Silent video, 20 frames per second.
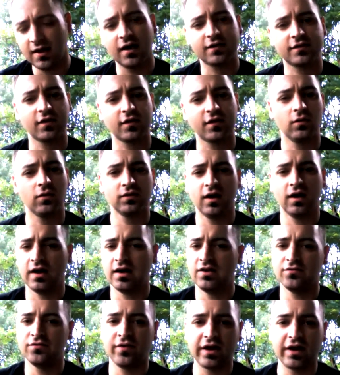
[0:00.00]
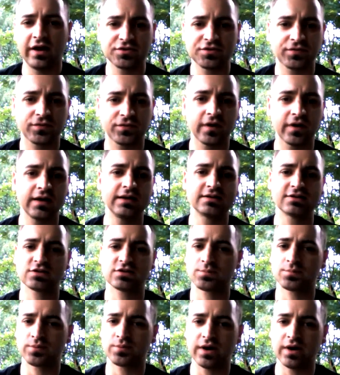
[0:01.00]
So invite your friends.
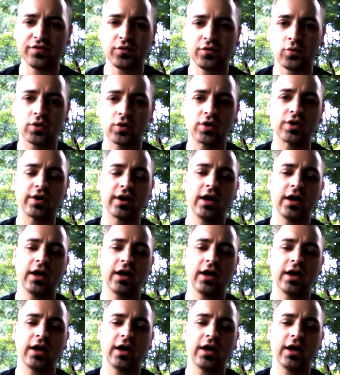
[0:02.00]
Spread the word.